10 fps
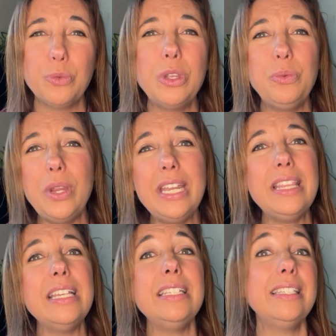We
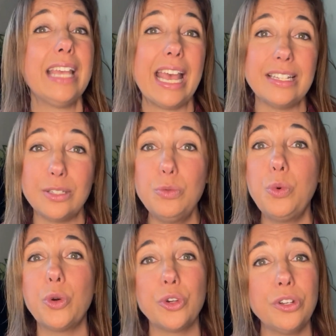read this as a
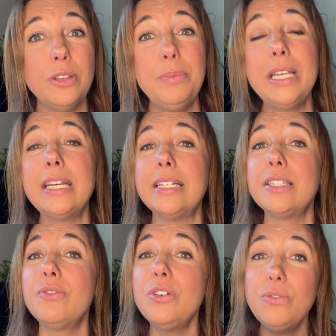word
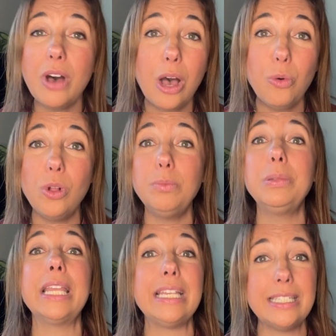because of the vowel
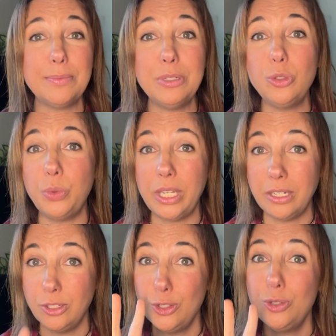placed
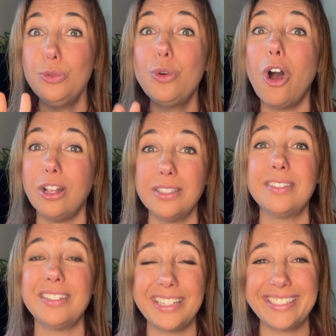between two
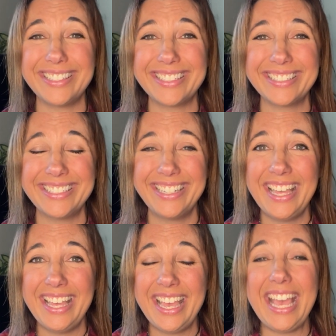consonants.
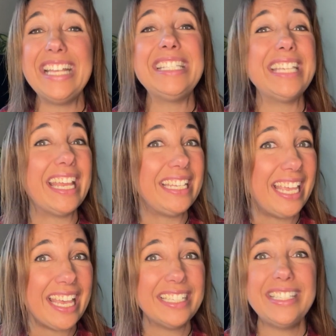
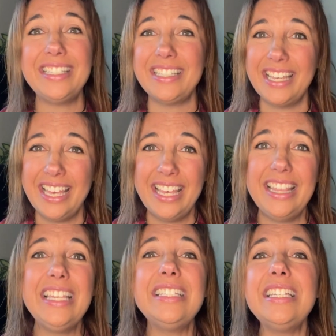SNS,
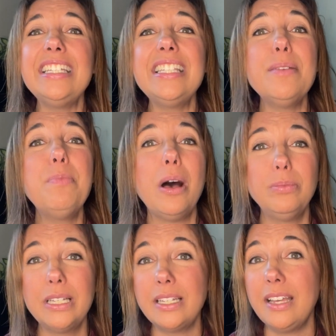this is the
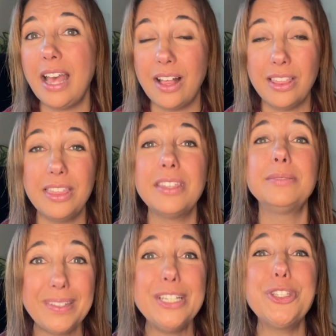Public Health
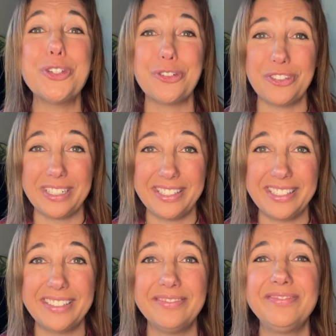
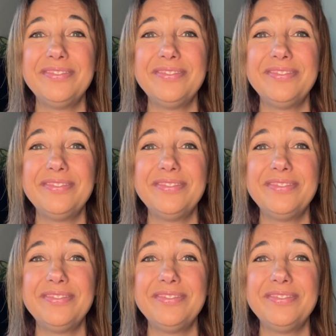Service.